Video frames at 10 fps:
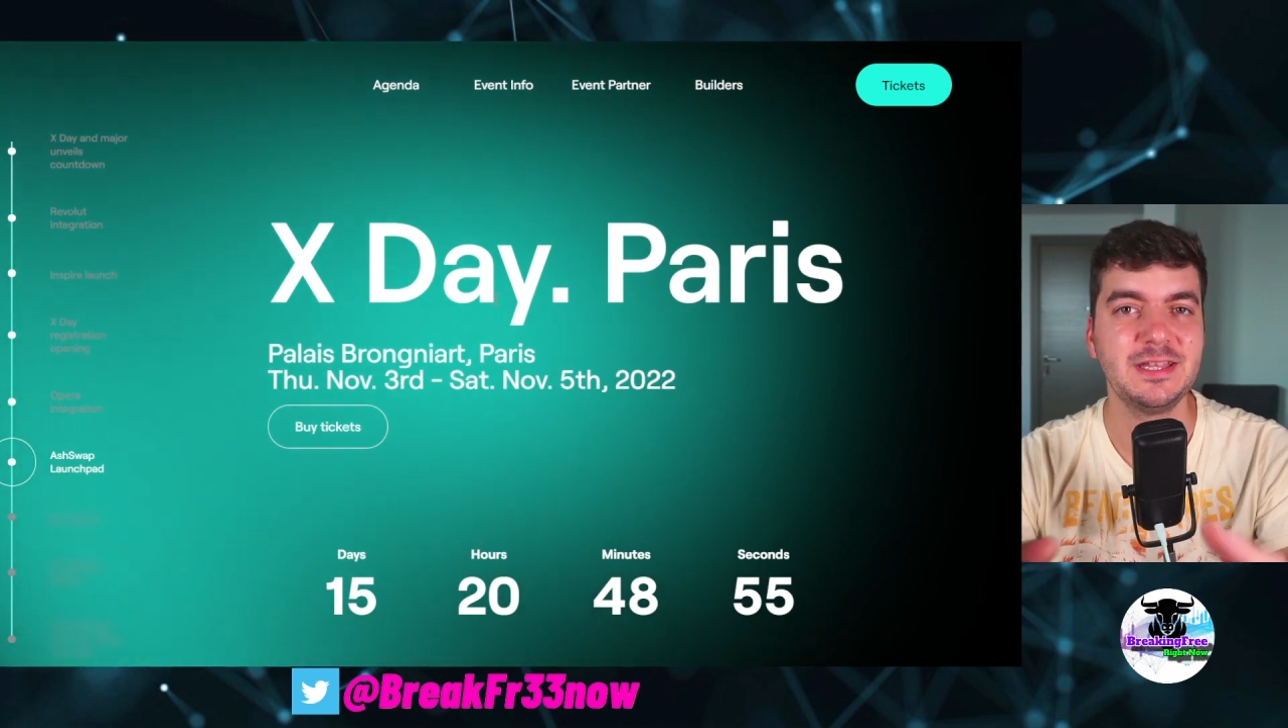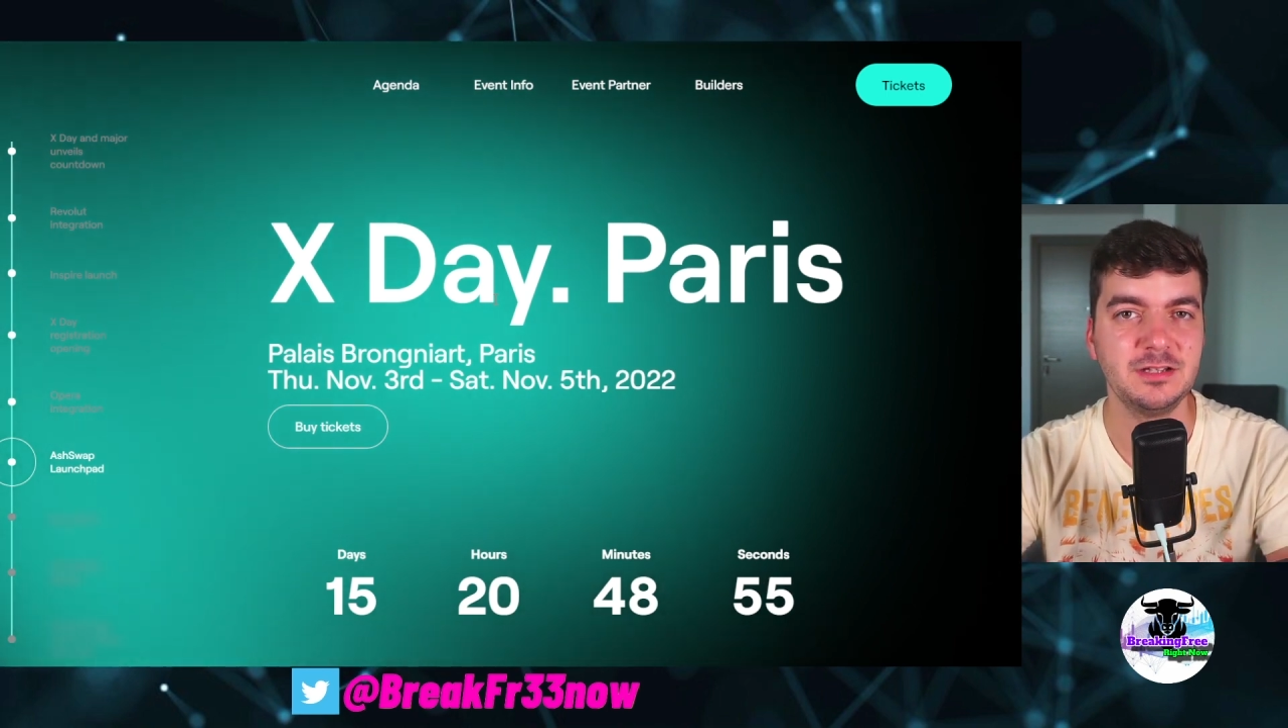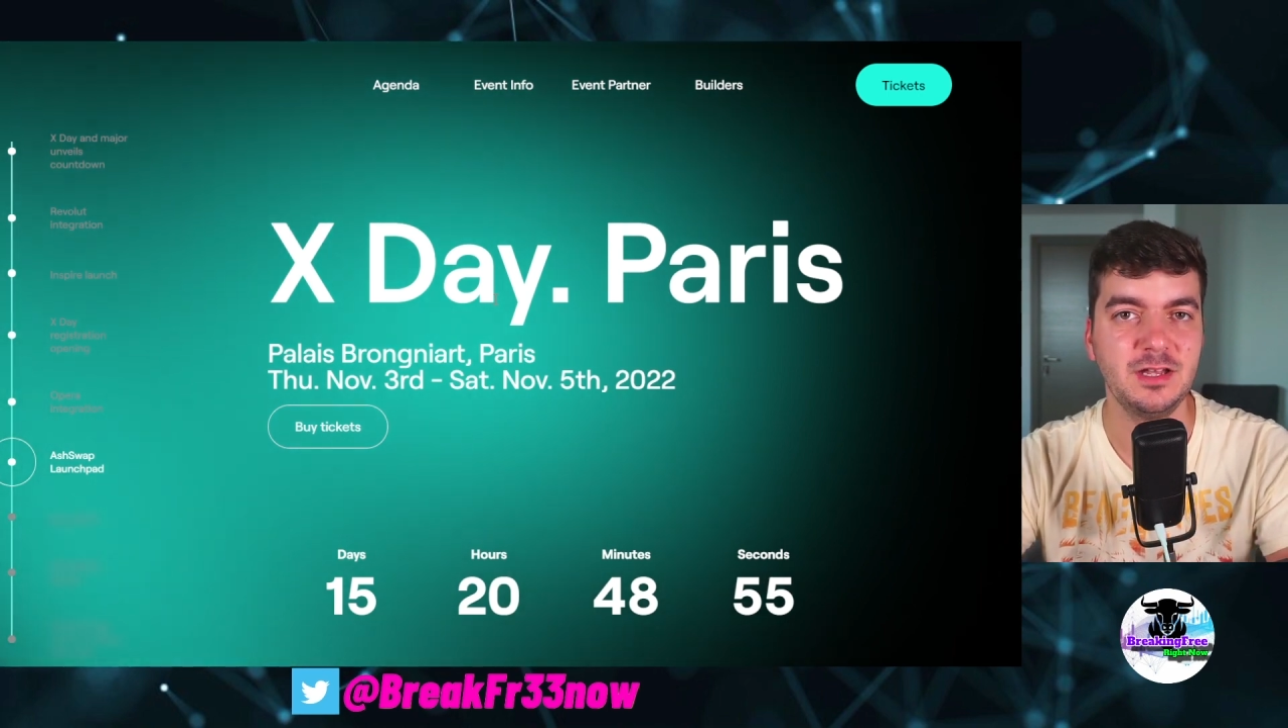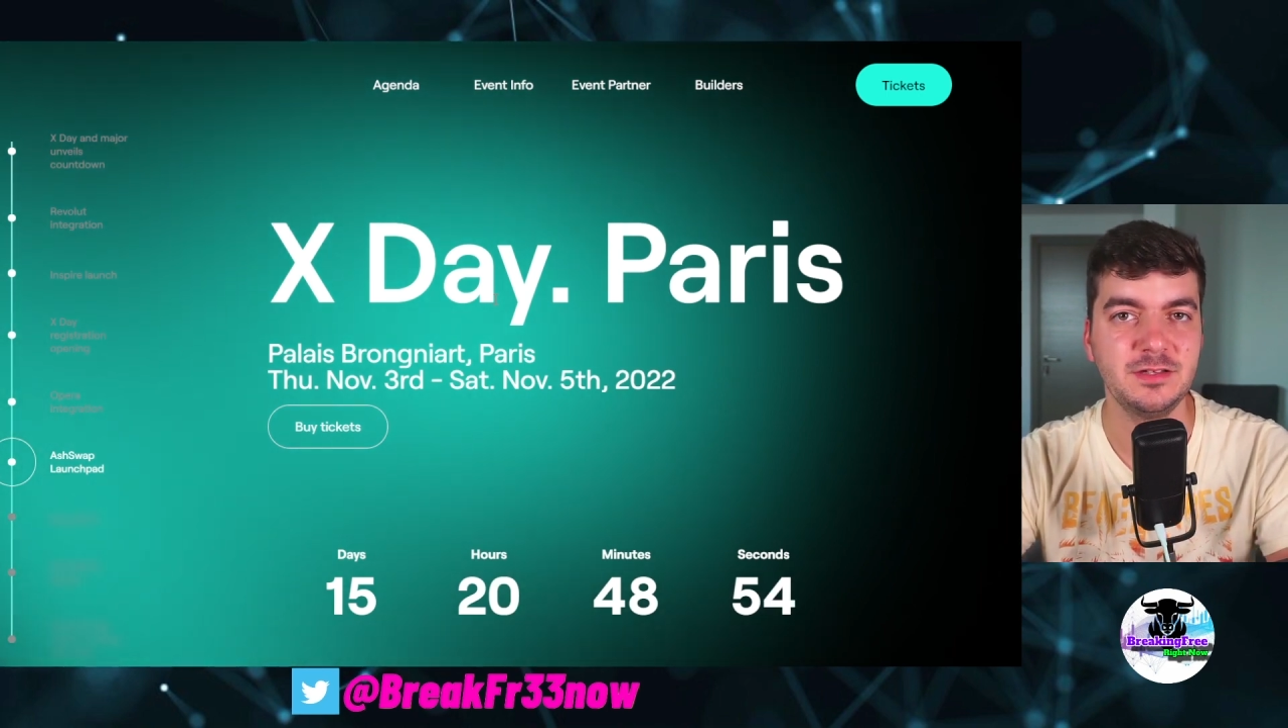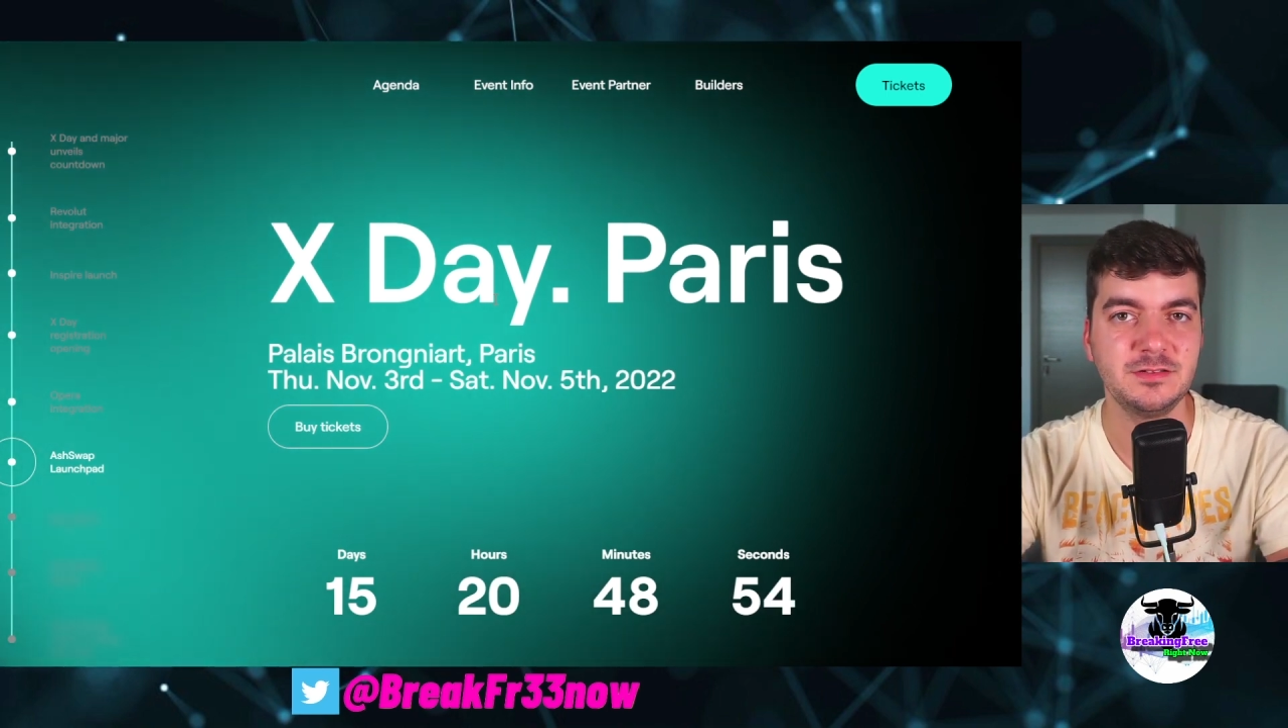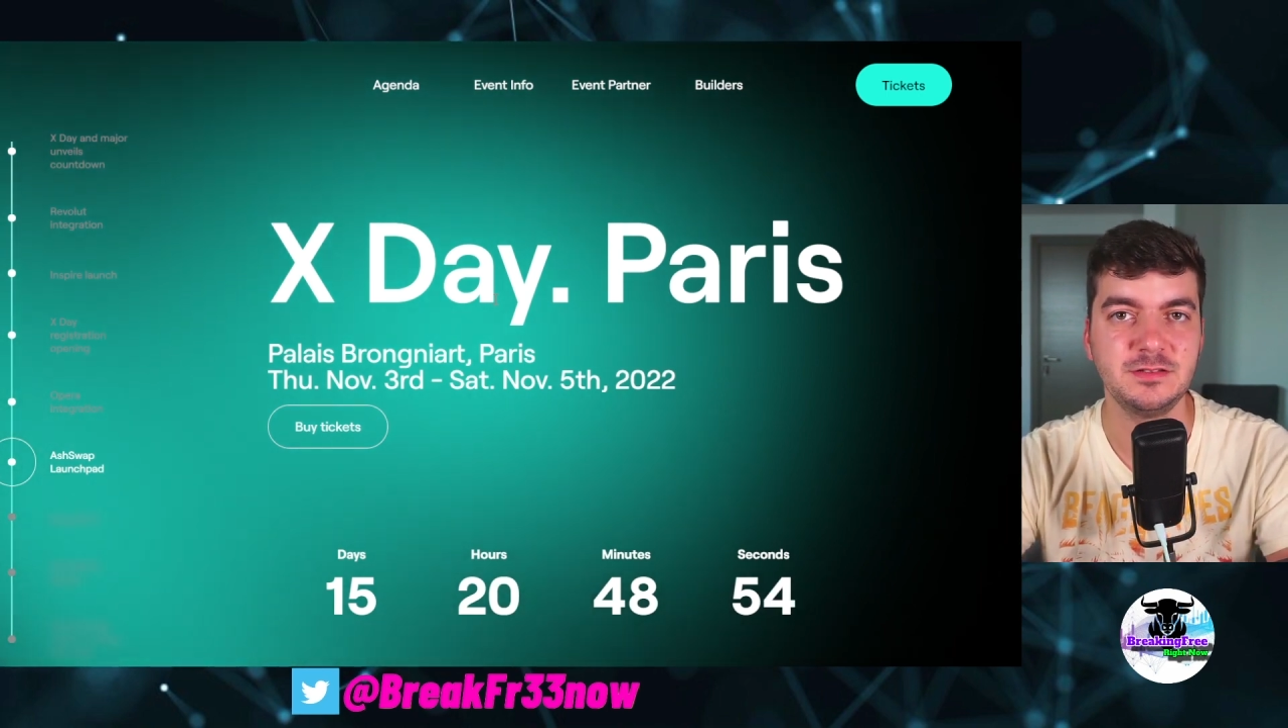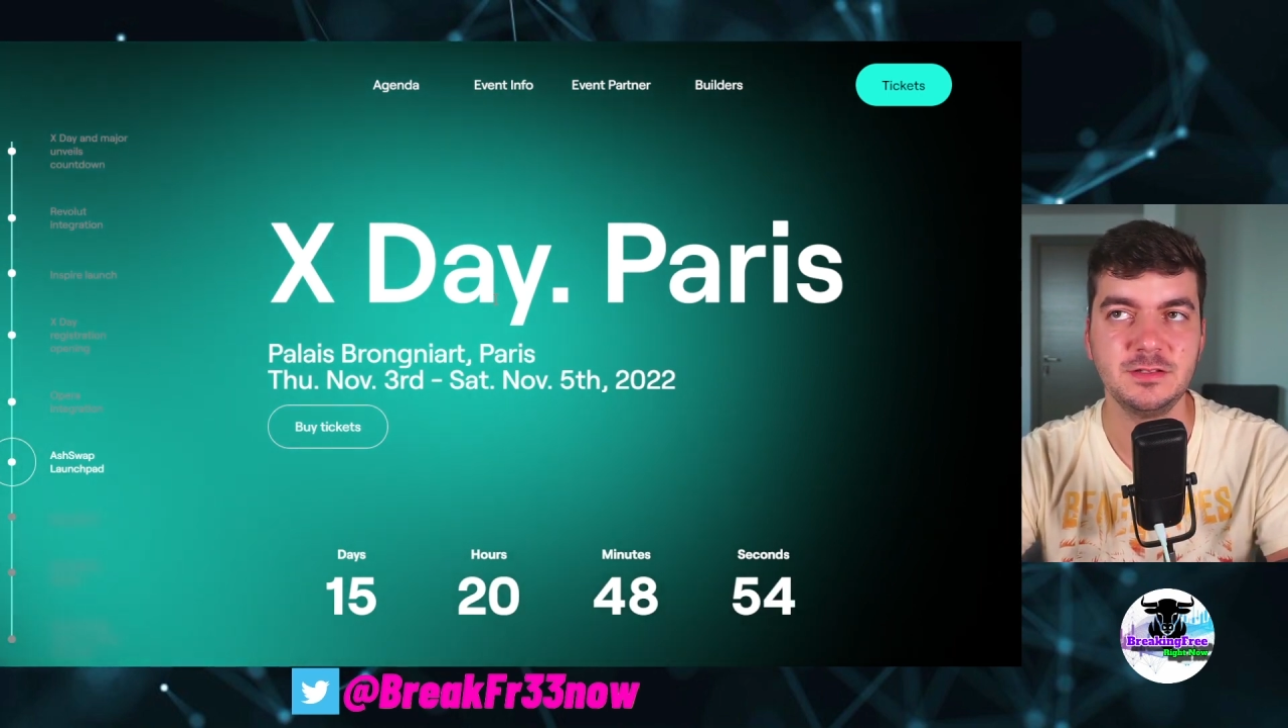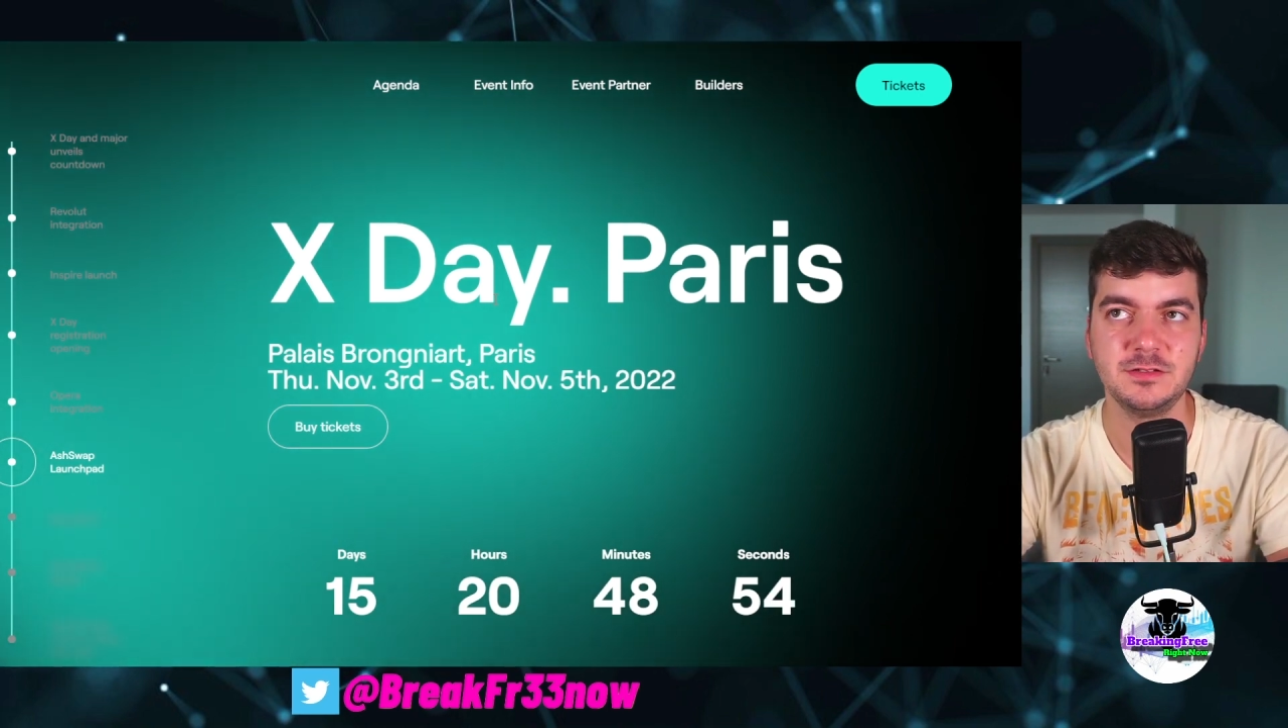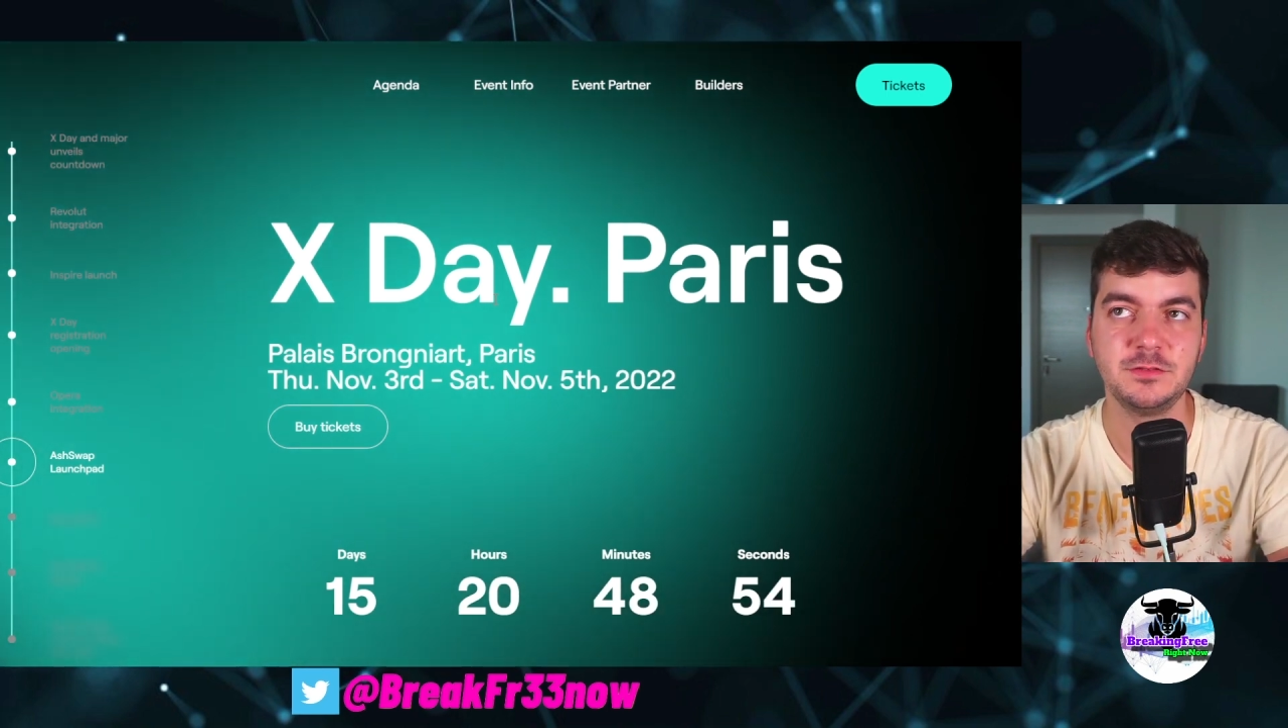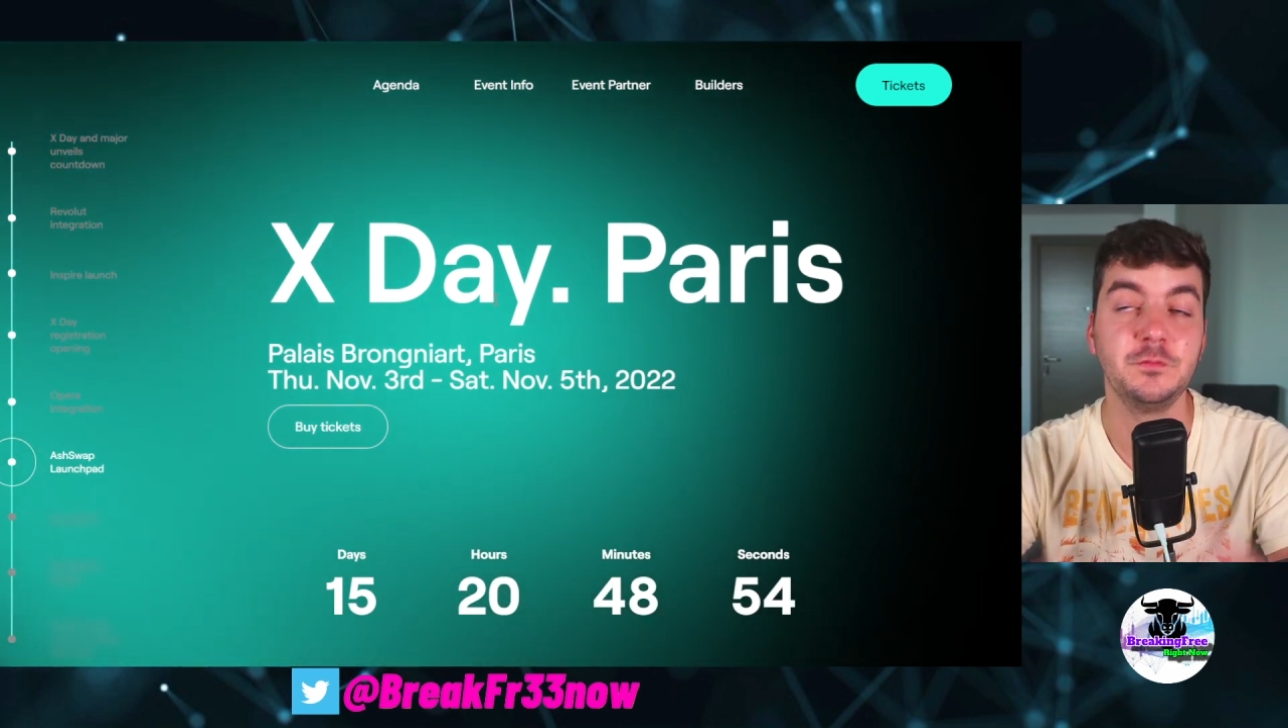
analysis